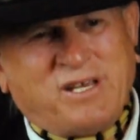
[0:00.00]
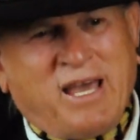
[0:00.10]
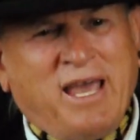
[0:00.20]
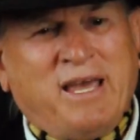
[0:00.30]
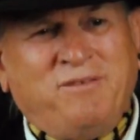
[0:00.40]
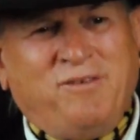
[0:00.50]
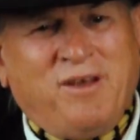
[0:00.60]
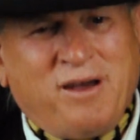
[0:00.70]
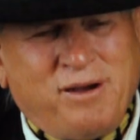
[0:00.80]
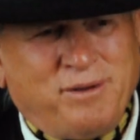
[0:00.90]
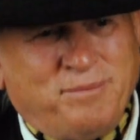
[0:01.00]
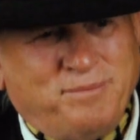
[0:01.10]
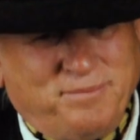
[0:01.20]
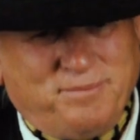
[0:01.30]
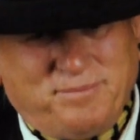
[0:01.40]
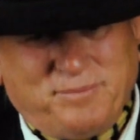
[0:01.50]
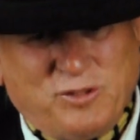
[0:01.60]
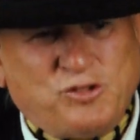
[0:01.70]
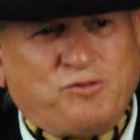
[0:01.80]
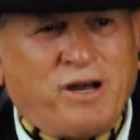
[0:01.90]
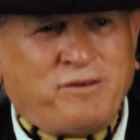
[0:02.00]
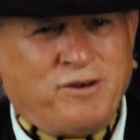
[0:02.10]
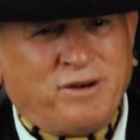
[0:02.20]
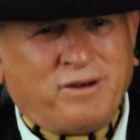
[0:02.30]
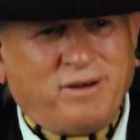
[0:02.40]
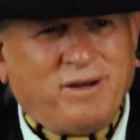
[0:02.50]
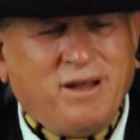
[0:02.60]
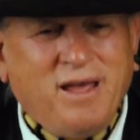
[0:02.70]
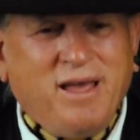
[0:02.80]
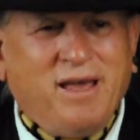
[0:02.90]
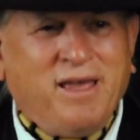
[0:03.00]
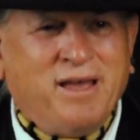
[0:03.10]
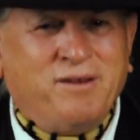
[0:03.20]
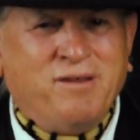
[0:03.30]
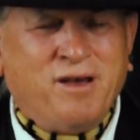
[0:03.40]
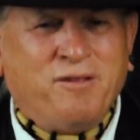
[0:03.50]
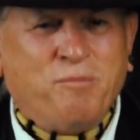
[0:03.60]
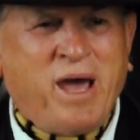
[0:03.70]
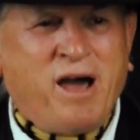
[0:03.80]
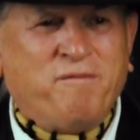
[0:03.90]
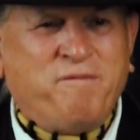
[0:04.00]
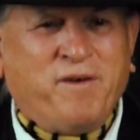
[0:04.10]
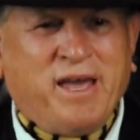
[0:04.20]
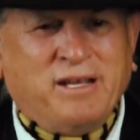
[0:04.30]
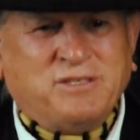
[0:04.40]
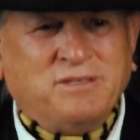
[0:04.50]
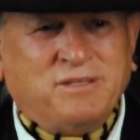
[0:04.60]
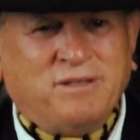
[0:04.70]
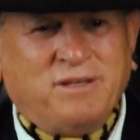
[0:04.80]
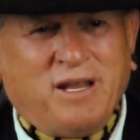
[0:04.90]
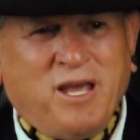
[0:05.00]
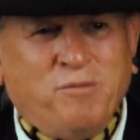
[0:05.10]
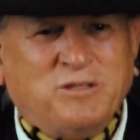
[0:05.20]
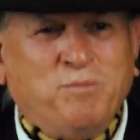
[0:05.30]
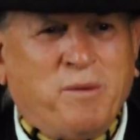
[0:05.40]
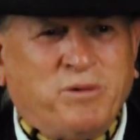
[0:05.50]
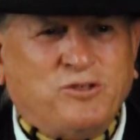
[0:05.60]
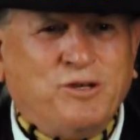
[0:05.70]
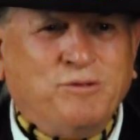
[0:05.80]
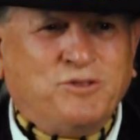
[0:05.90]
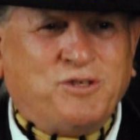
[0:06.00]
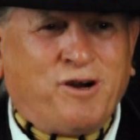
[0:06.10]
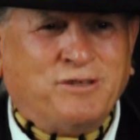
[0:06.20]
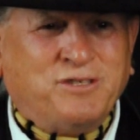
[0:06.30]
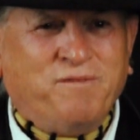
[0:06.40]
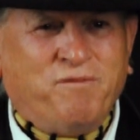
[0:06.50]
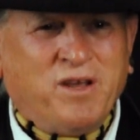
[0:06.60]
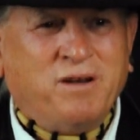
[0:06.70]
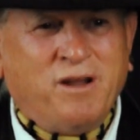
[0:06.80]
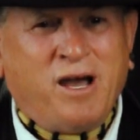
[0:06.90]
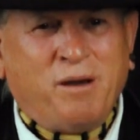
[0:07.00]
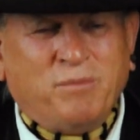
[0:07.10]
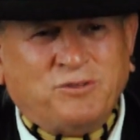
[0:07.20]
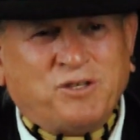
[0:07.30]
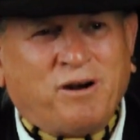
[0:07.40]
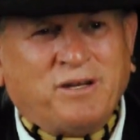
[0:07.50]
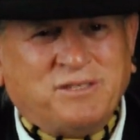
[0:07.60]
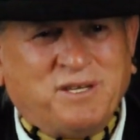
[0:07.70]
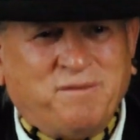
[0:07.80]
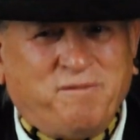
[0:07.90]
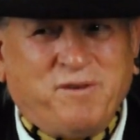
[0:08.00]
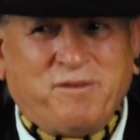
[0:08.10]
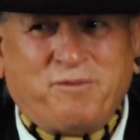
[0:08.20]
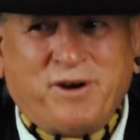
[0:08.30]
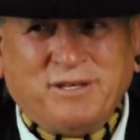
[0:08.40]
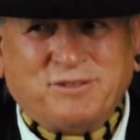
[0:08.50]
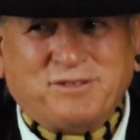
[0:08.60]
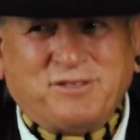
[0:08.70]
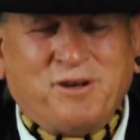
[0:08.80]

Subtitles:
head instructor in the mountain phase, and he was my platoon sergeant in Vietnam in Charlie's 75th Rangers.